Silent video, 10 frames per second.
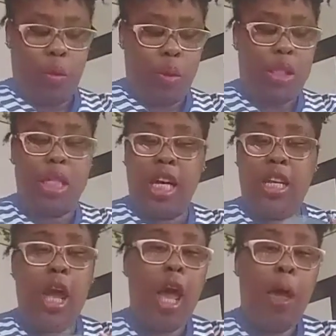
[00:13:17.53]
Once
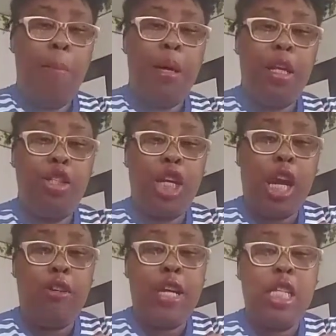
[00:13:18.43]
again, Ben &
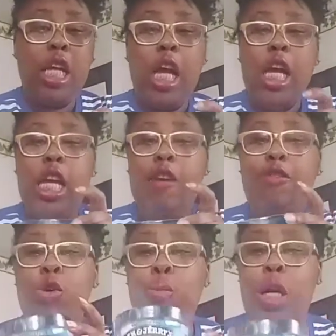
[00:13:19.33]
Jerry's.
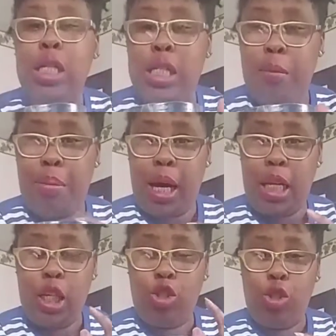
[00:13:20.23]
If you want
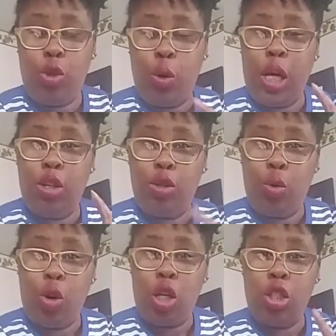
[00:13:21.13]
somebody to
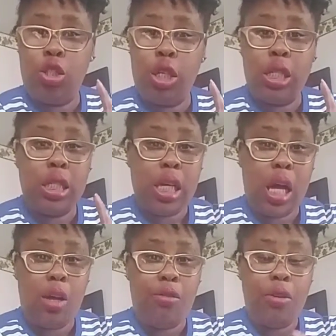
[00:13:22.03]
endorse your
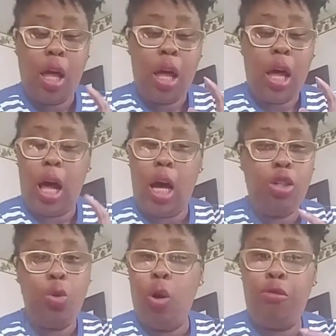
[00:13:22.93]
stuff, I'll
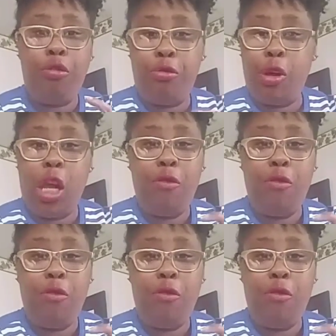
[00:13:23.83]
do it for free.